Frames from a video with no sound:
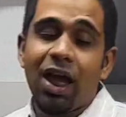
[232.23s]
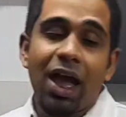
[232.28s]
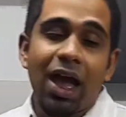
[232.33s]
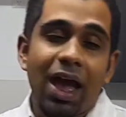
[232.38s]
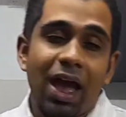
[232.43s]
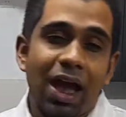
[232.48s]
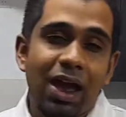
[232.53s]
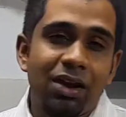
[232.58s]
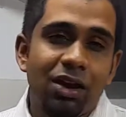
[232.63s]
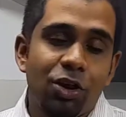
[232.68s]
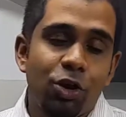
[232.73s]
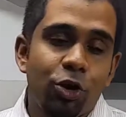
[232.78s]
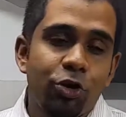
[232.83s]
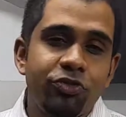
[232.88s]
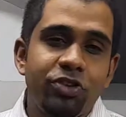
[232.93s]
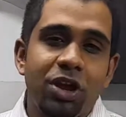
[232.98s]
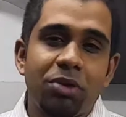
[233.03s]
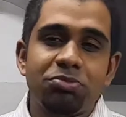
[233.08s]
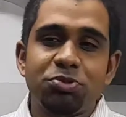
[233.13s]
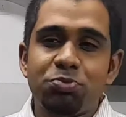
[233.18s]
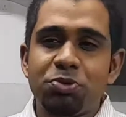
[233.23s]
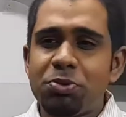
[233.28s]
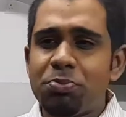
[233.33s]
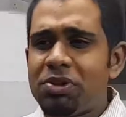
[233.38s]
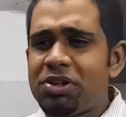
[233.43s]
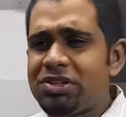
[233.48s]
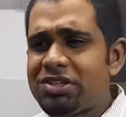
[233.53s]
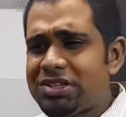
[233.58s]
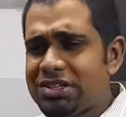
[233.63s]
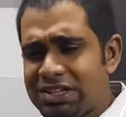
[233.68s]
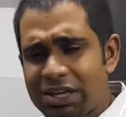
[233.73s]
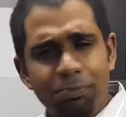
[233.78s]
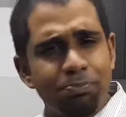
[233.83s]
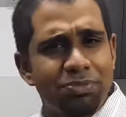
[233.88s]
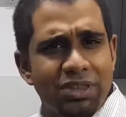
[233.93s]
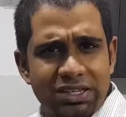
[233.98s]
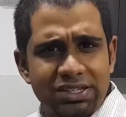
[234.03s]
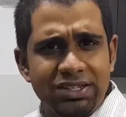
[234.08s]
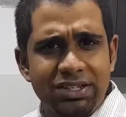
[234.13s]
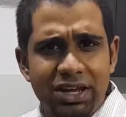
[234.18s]
and a lot of times people skip
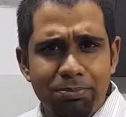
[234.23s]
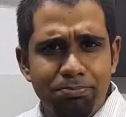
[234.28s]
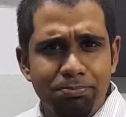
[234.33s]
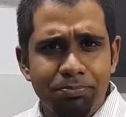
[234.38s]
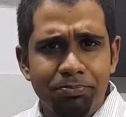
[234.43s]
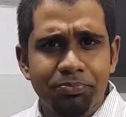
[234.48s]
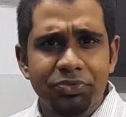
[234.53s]
that step.